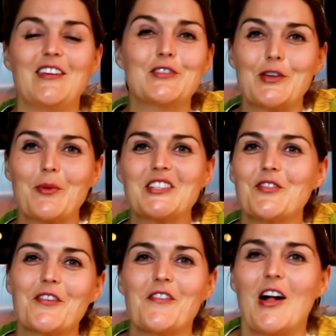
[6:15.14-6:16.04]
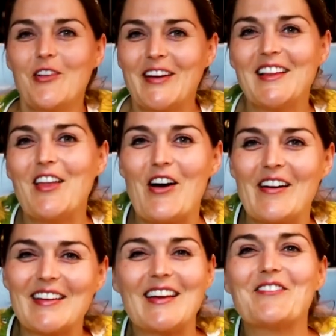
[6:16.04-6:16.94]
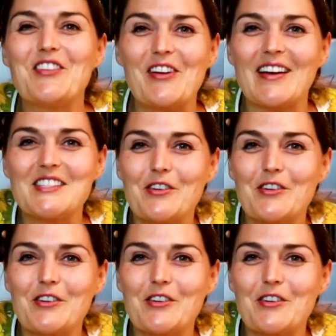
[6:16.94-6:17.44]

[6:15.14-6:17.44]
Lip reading: you so much for following along. If you guys